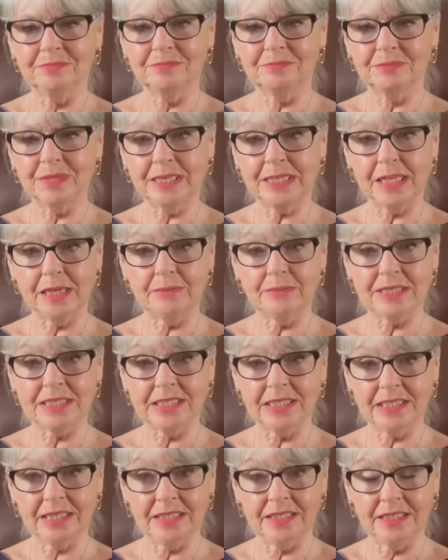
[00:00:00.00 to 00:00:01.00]
My name is
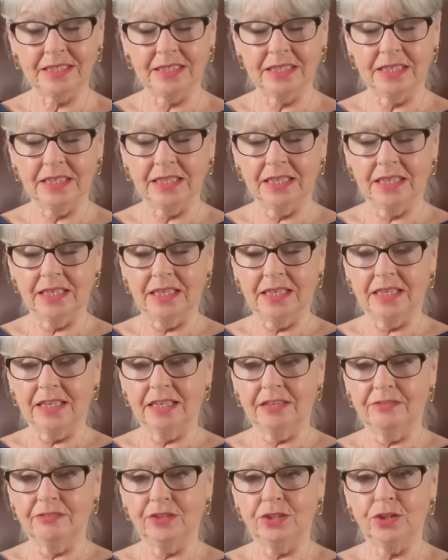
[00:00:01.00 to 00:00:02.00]
Lynn.
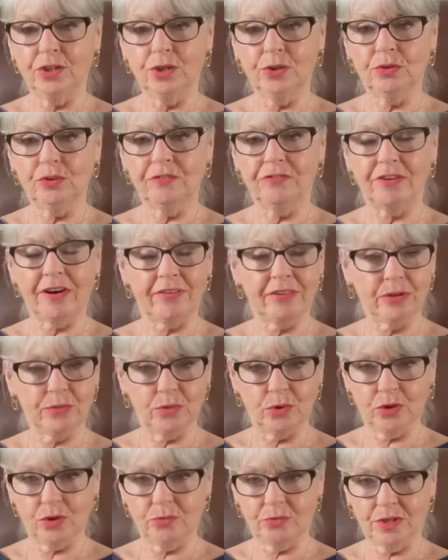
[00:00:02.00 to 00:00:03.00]
If you're new, a very
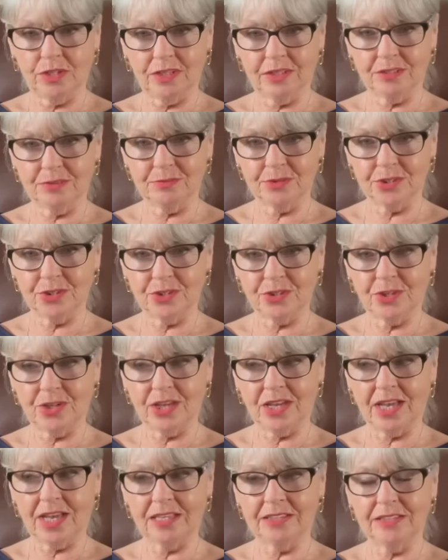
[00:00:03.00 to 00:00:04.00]
warm welcome to
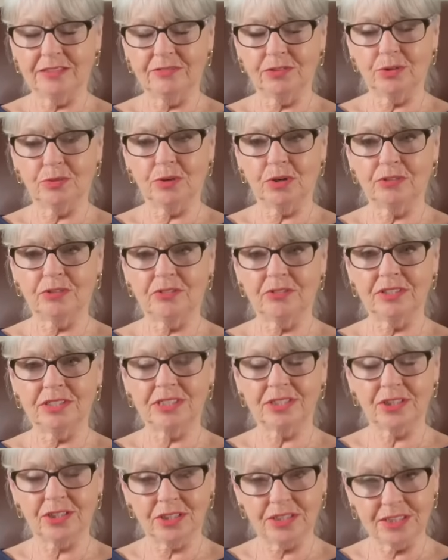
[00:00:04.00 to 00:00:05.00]
you, and if you are a
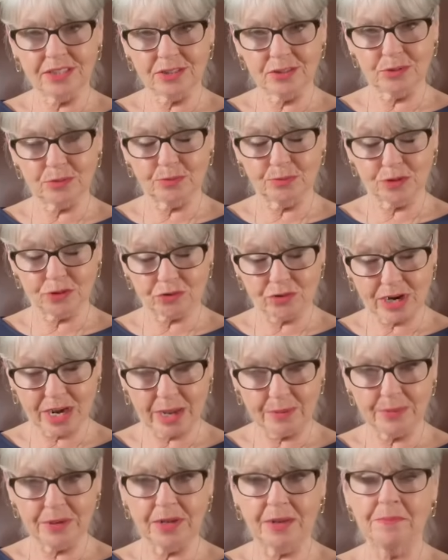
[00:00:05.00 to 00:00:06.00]
returning
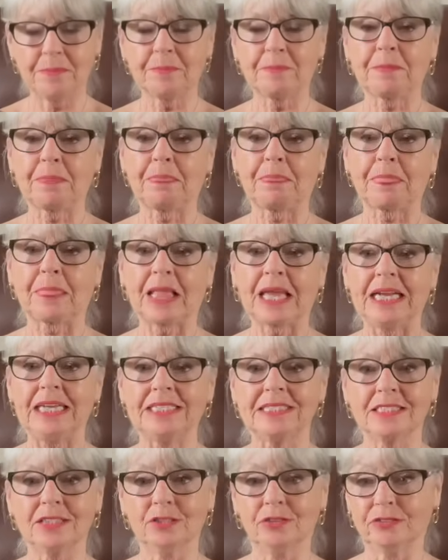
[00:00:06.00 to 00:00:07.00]
subscriber,
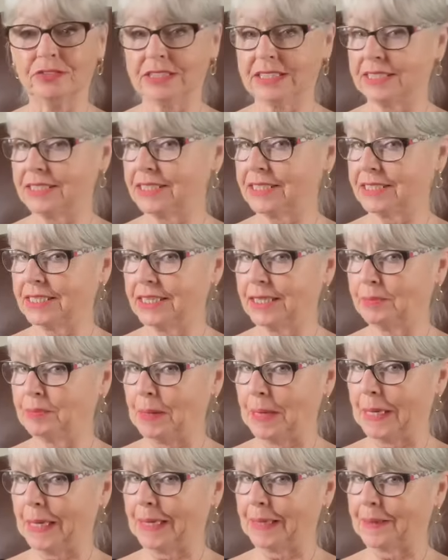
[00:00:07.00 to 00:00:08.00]
it's lovely to see you
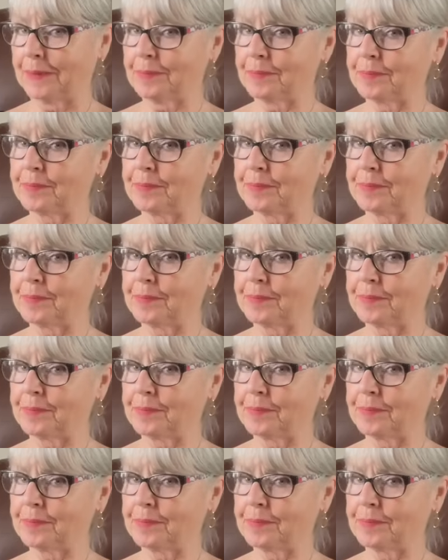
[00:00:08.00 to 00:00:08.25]
back.